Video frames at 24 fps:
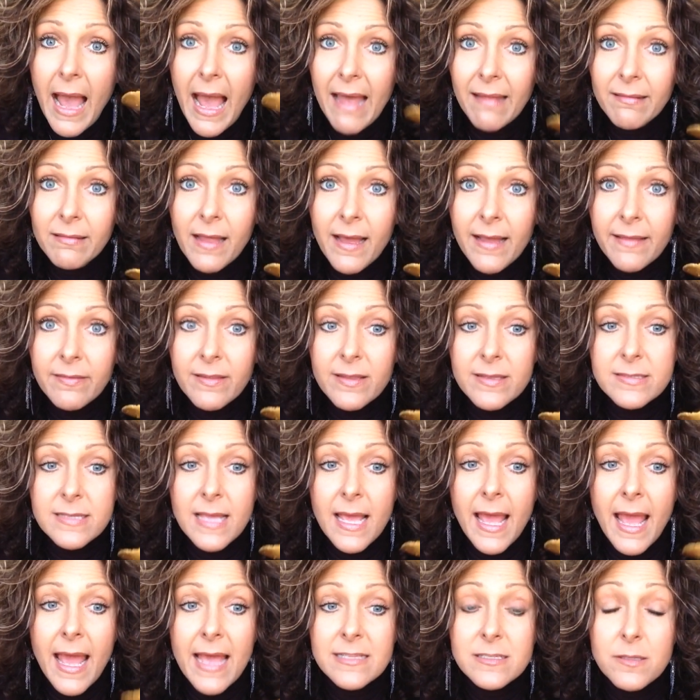I like this.
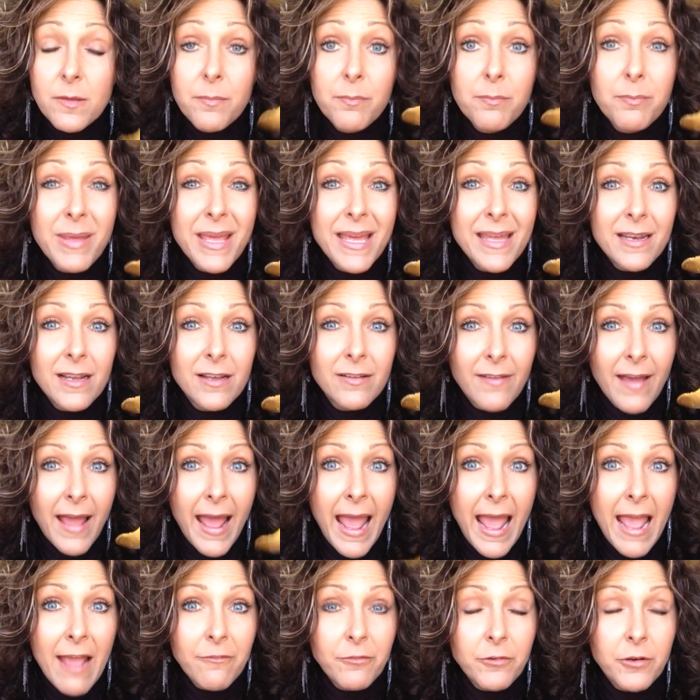It has a bit of an
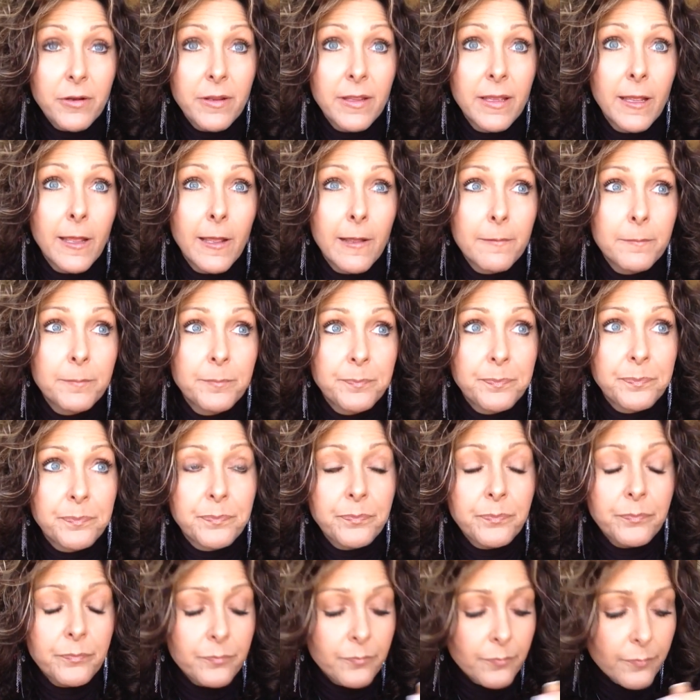after kick.
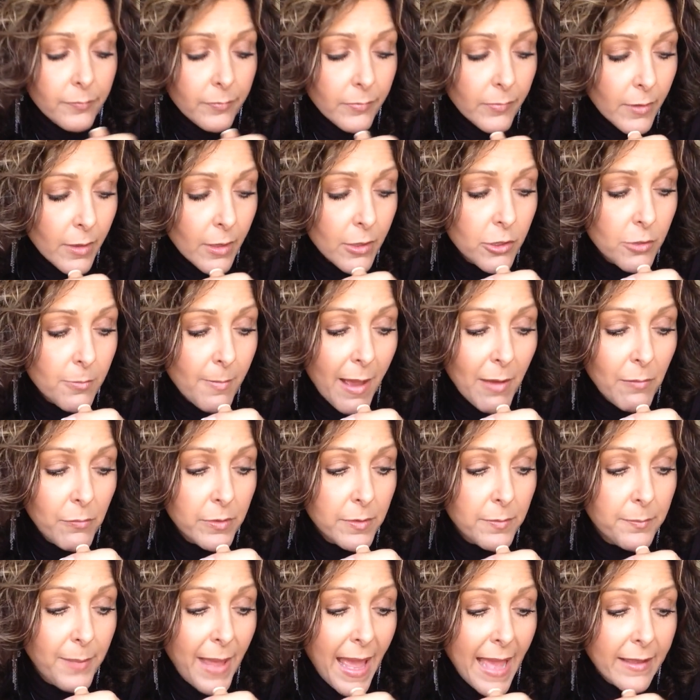You might
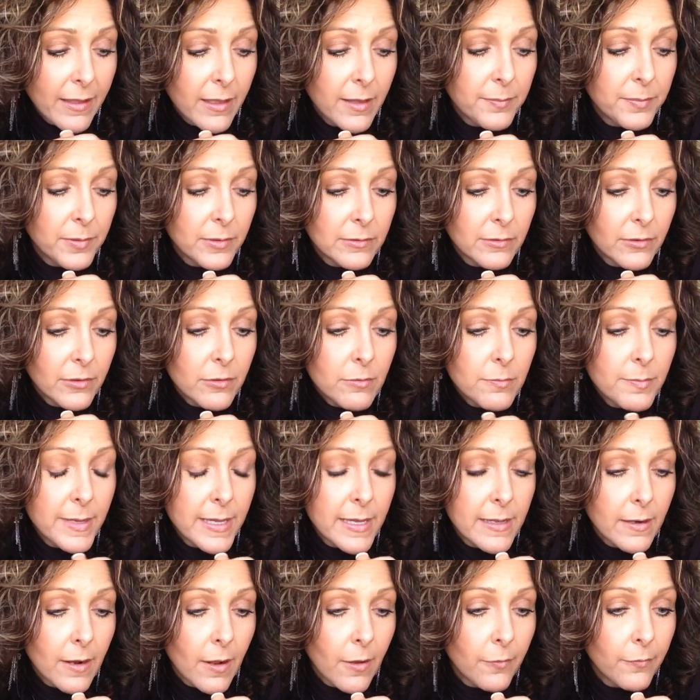want to back up a little
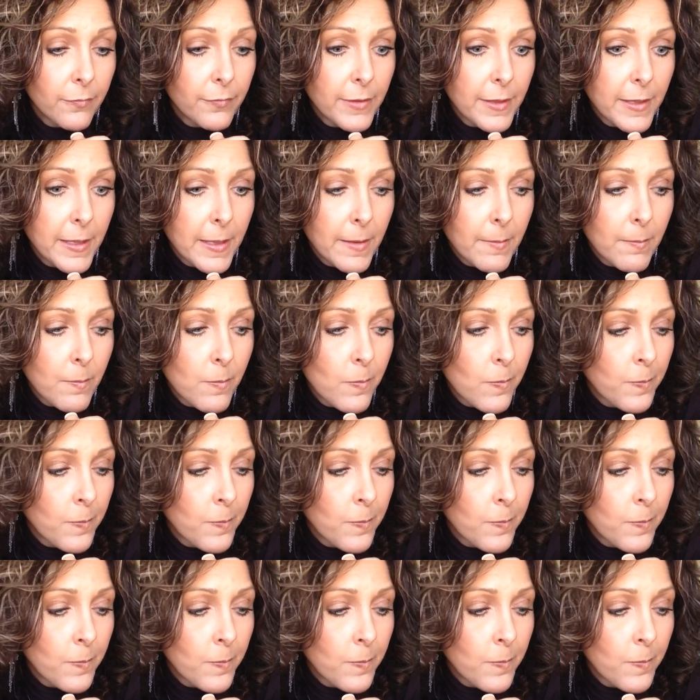bit on the